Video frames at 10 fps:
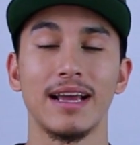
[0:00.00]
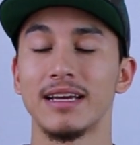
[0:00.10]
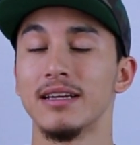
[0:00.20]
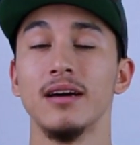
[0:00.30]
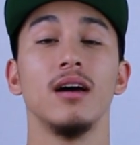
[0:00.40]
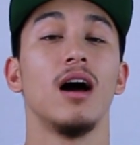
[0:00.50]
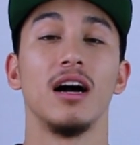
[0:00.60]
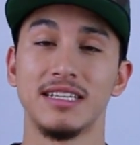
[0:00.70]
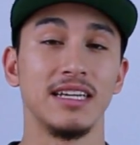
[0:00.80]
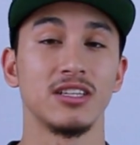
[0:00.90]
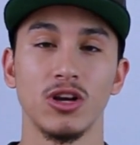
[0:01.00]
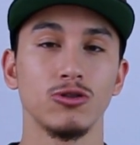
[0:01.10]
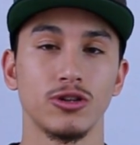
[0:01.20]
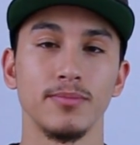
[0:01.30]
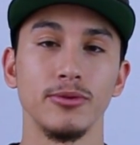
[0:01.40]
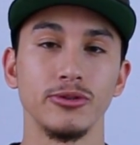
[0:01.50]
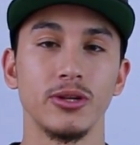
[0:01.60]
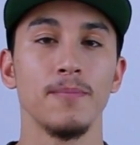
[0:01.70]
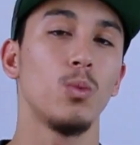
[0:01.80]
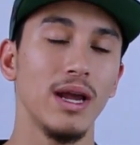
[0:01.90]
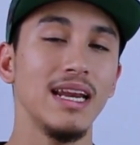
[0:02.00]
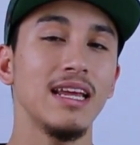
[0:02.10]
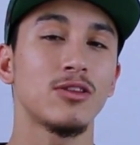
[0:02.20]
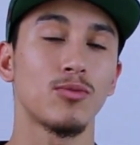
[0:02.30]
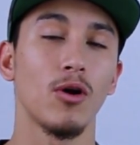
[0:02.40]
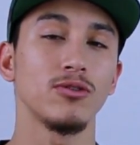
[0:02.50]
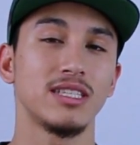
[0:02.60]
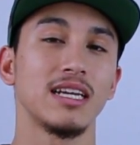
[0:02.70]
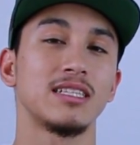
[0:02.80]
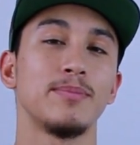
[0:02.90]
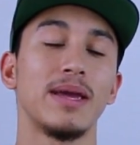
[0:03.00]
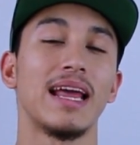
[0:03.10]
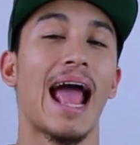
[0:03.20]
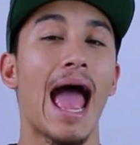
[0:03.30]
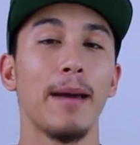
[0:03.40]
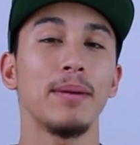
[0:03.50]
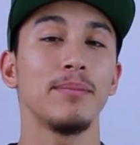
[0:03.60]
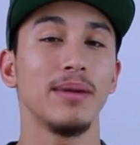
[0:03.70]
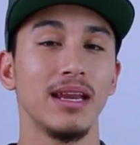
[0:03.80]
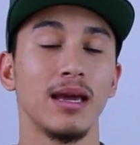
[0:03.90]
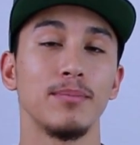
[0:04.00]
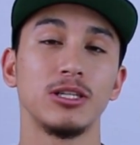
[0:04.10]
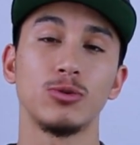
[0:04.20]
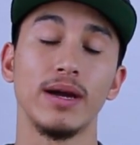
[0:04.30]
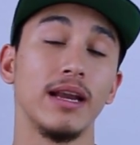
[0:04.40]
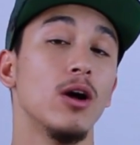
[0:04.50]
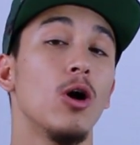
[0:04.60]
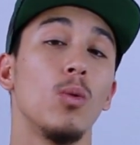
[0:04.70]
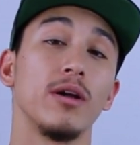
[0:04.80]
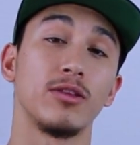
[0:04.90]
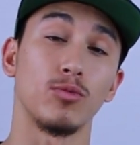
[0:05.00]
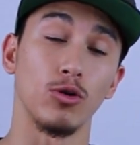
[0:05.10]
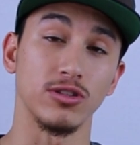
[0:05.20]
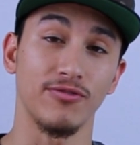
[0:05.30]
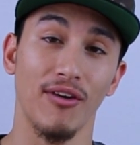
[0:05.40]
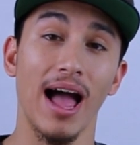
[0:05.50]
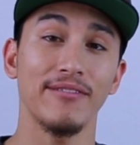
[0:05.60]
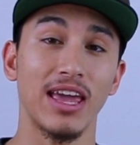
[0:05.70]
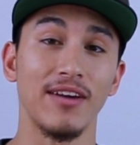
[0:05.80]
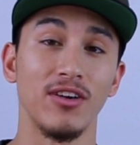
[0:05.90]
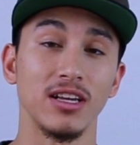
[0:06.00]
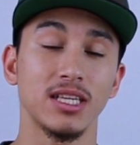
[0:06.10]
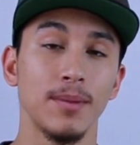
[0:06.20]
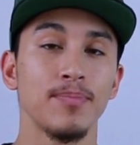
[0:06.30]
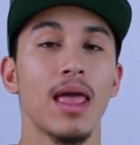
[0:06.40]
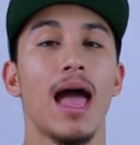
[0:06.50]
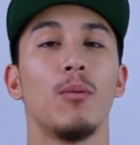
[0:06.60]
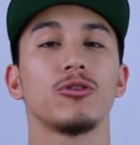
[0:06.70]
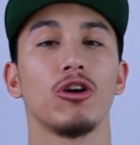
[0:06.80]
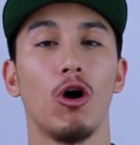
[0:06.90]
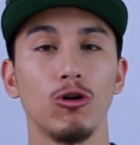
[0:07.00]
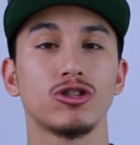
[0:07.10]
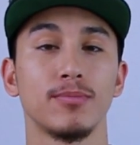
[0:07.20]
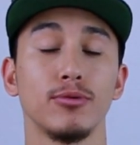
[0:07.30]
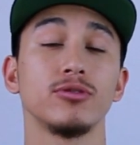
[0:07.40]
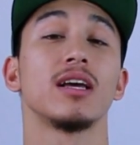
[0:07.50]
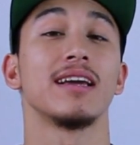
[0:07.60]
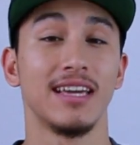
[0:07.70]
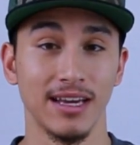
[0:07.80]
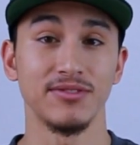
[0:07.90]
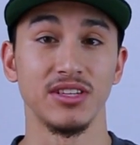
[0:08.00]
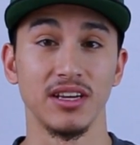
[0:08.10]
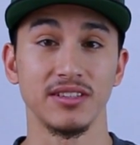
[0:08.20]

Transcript: like an Adidas Ultra Boost. We need the Rose 6 to be a happy medium between what the Rose 5 gave us and what the Ultra Boost gives